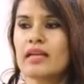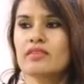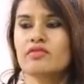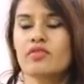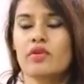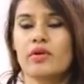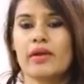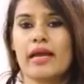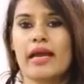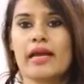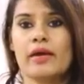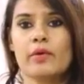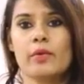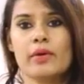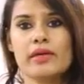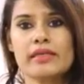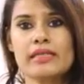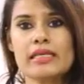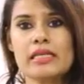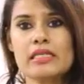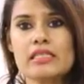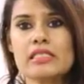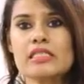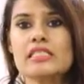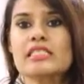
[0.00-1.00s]
And for
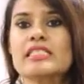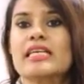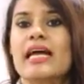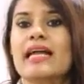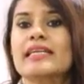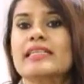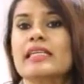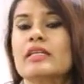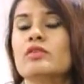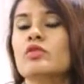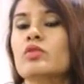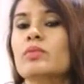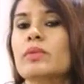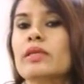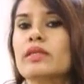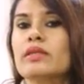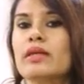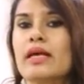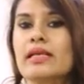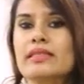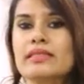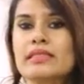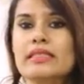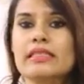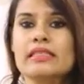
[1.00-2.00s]
Aquarius, Saturn will
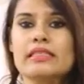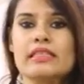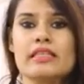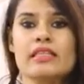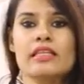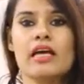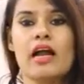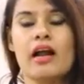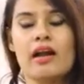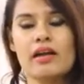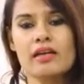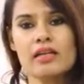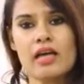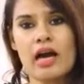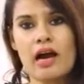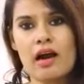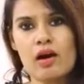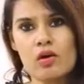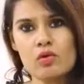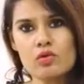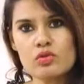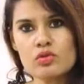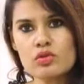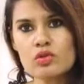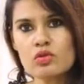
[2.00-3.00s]
be transiting in the 3rd
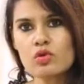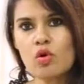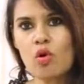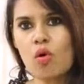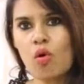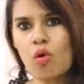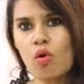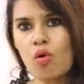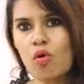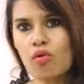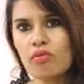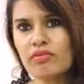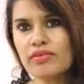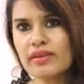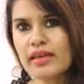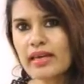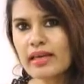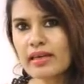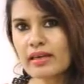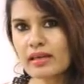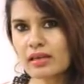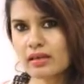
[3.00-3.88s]
house of